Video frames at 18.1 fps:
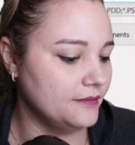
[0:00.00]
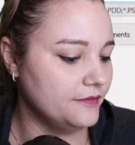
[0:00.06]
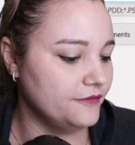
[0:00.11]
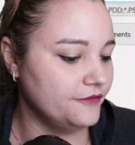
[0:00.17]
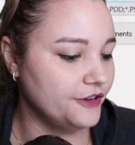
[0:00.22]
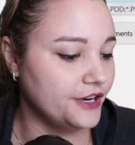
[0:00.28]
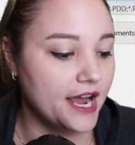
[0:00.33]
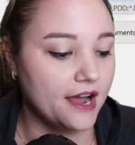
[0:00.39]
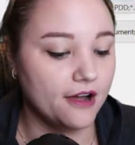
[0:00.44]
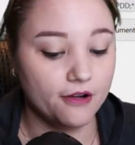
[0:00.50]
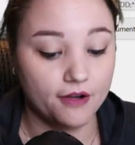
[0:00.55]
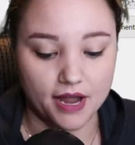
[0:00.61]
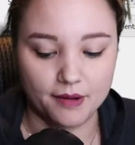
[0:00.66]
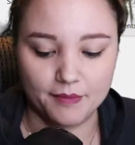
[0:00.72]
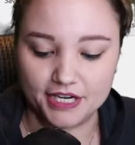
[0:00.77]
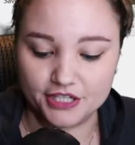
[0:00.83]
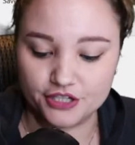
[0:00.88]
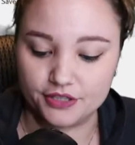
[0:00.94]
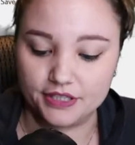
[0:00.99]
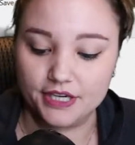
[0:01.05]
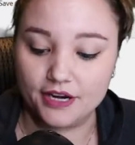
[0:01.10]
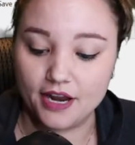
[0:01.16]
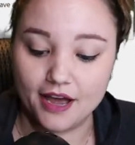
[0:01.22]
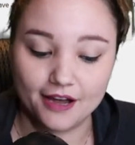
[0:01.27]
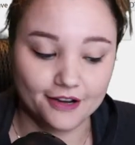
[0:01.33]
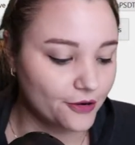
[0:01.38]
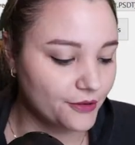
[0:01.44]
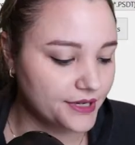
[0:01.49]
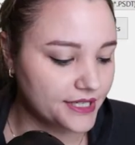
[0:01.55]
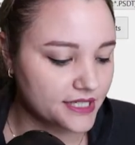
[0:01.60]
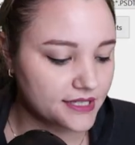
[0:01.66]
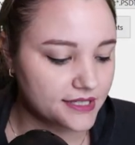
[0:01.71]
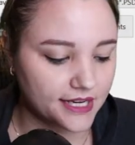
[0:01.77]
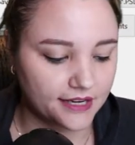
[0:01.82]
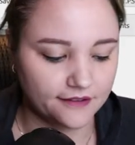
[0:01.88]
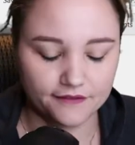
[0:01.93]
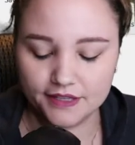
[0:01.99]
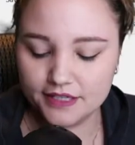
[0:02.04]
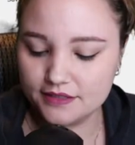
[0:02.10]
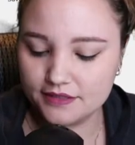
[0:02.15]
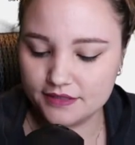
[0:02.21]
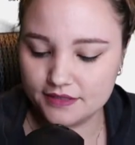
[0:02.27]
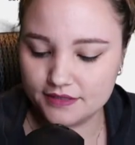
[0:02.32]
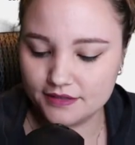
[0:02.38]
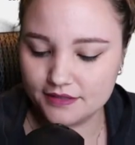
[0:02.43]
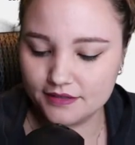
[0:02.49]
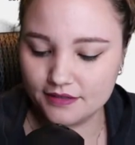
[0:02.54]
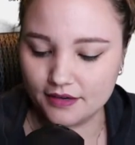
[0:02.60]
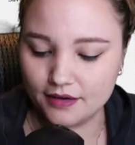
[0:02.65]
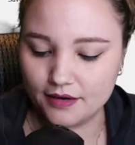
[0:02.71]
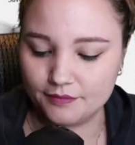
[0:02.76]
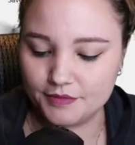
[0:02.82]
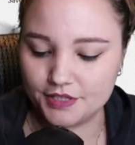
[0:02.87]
For now, I'm actually not going to save this. I'm